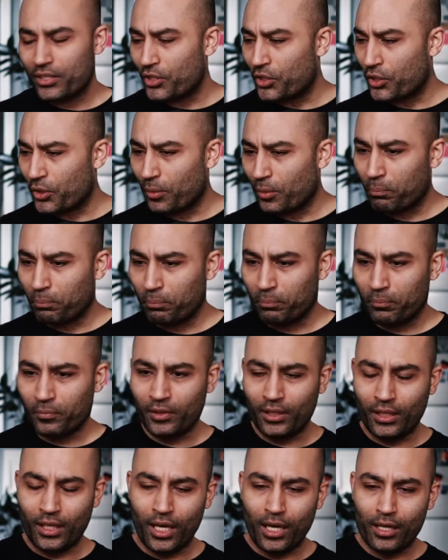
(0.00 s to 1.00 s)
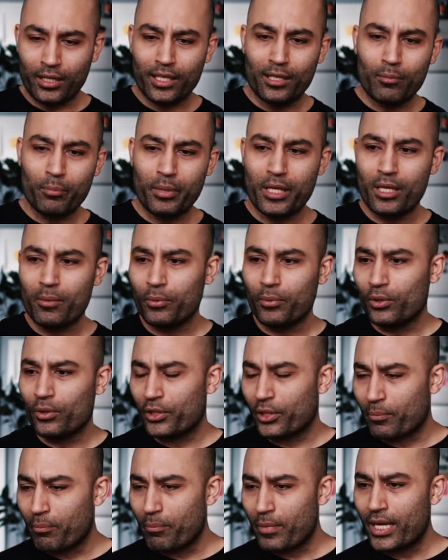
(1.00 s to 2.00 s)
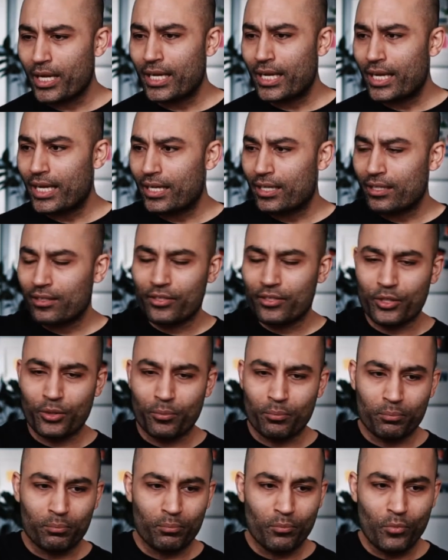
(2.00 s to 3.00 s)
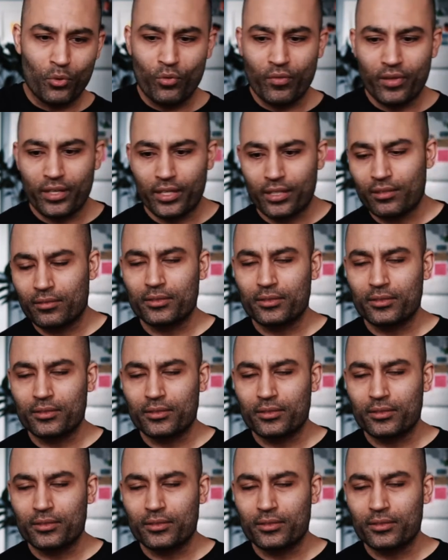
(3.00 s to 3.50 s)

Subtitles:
you're hugging people, you're meeting, you're moving.